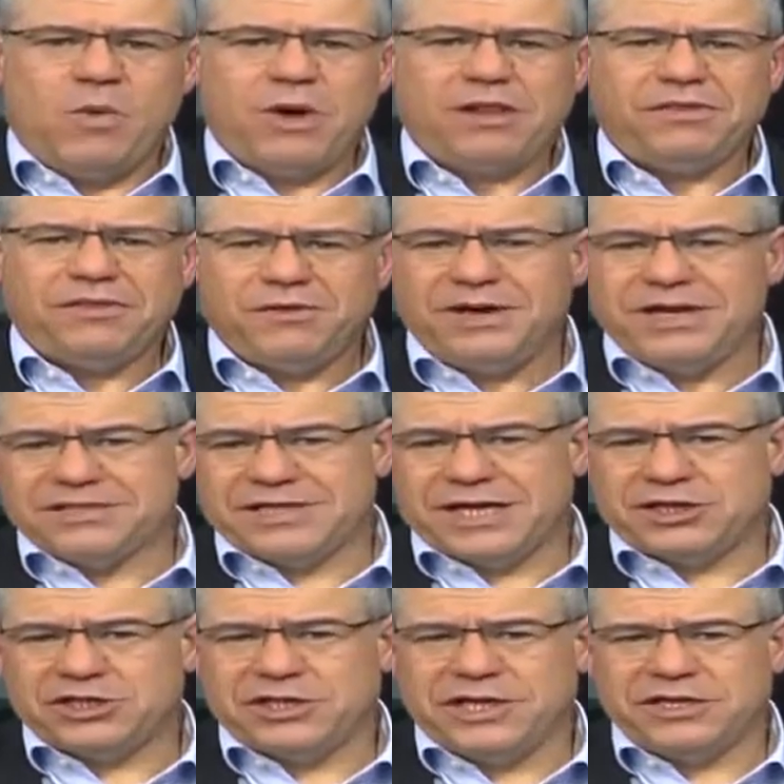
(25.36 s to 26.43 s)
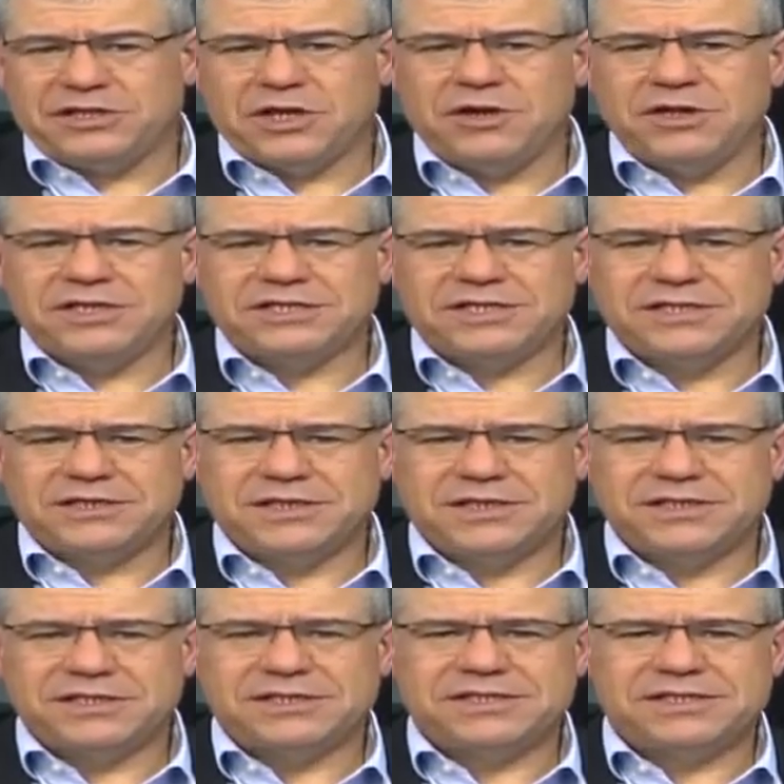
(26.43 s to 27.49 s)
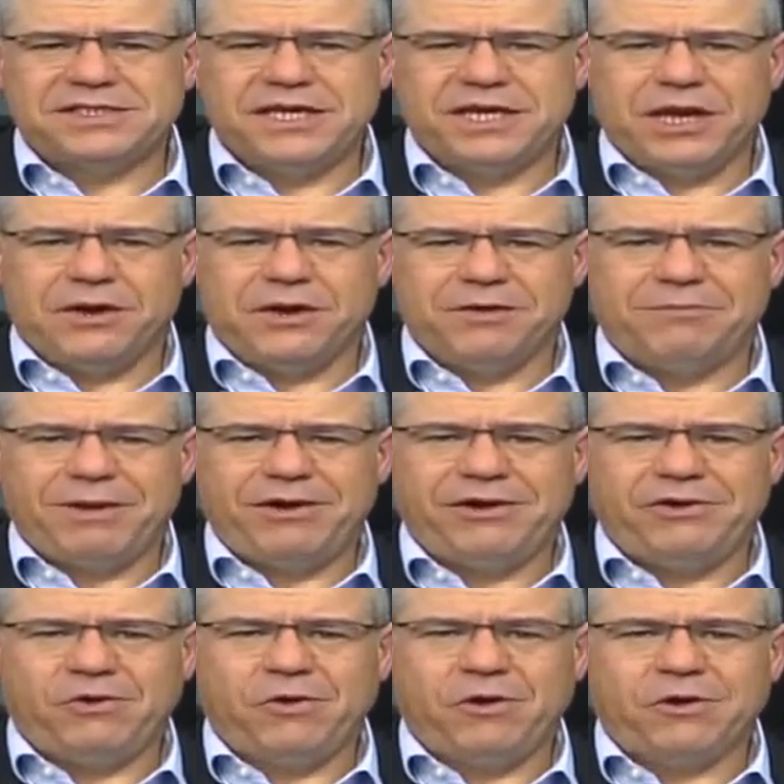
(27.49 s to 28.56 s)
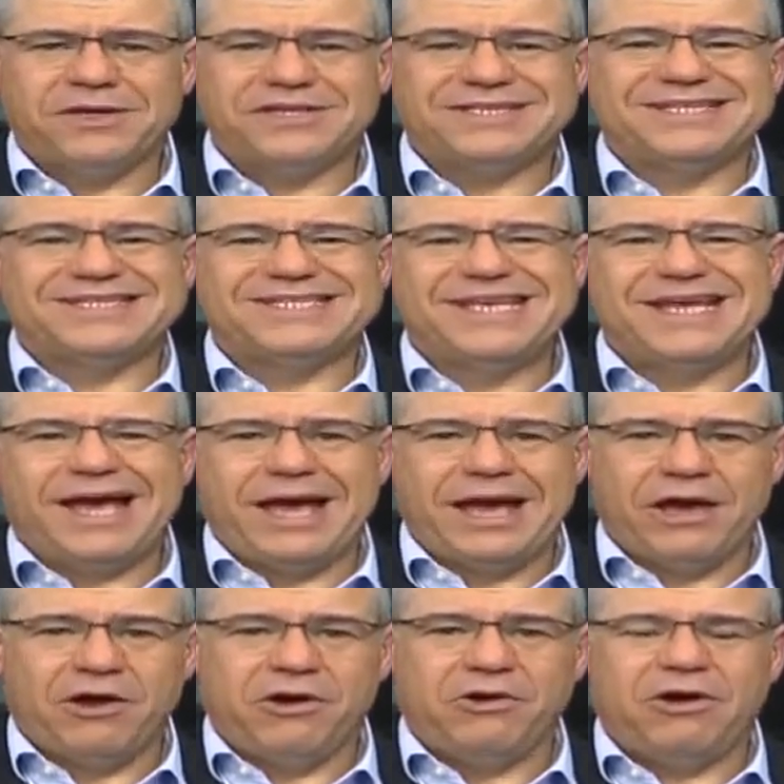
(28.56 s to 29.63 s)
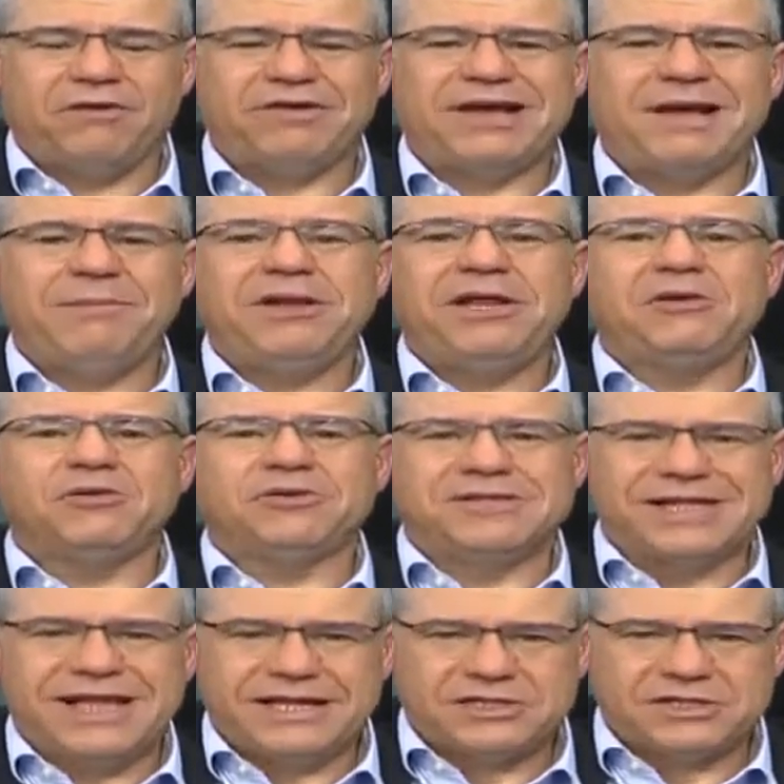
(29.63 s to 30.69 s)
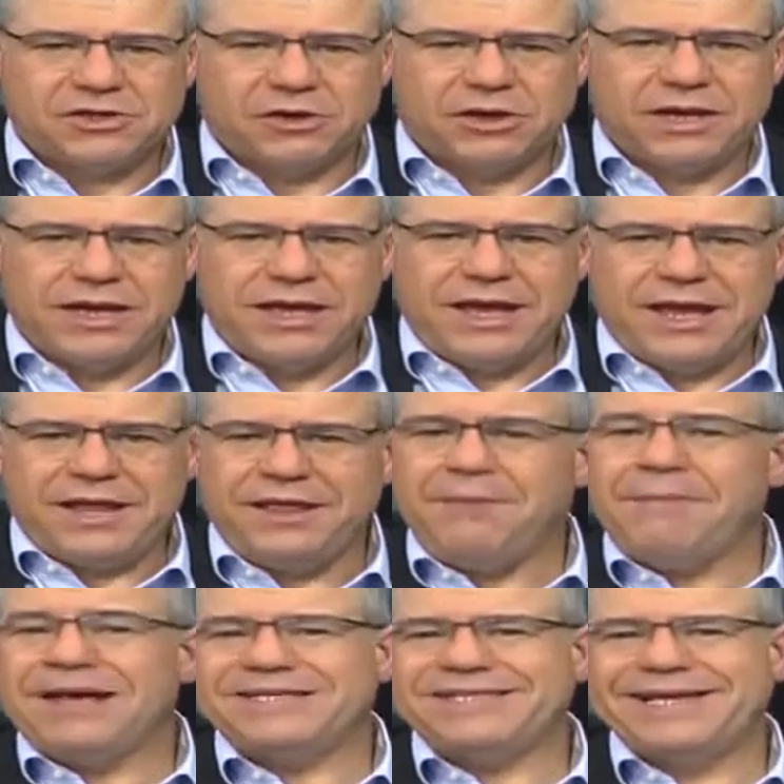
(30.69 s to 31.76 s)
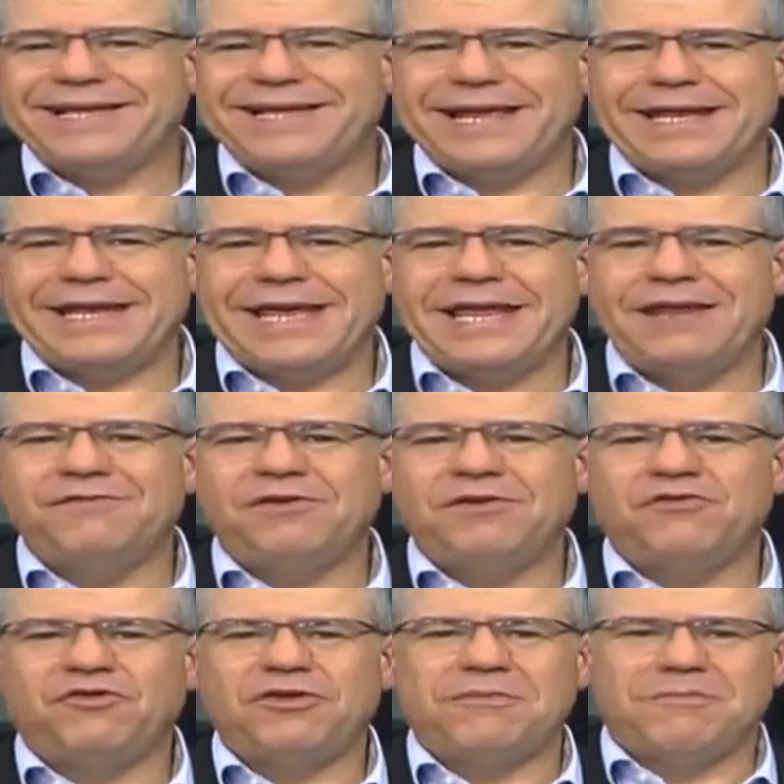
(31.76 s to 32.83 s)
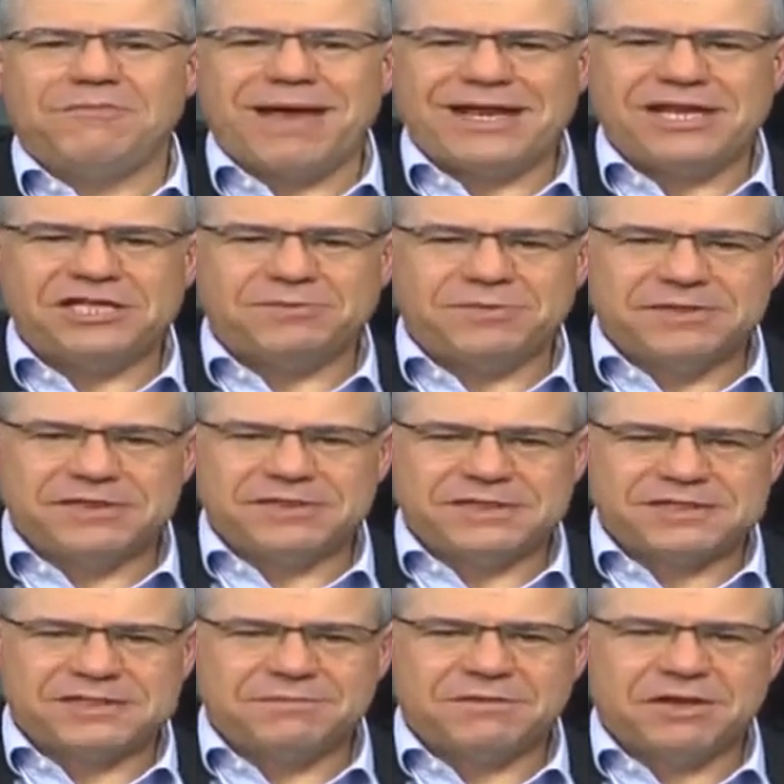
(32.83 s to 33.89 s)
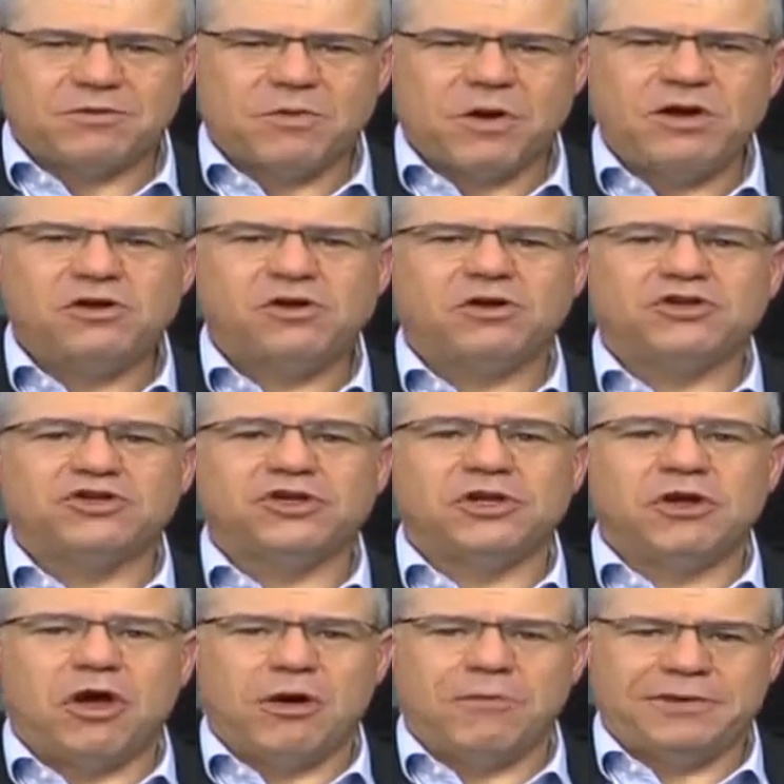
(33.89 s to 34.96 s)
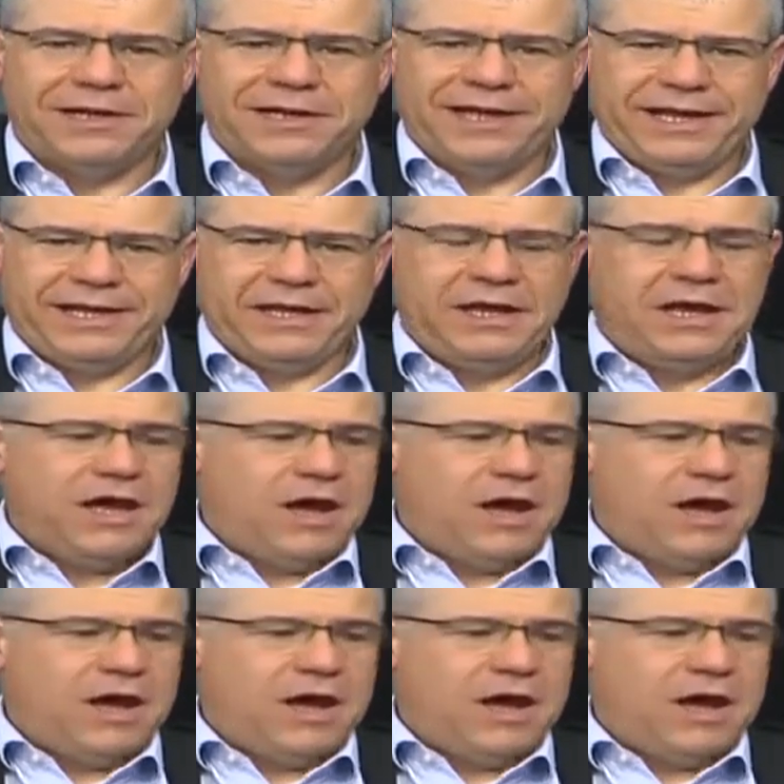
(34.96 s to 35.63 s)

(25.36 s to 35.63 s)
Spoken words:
Well, there is actually. Tony Sinton is the CEO and Barry Kukkuk is the CIO of a company called Netstock. And they're basically an inventory management system that won't cost you an arm and a leg.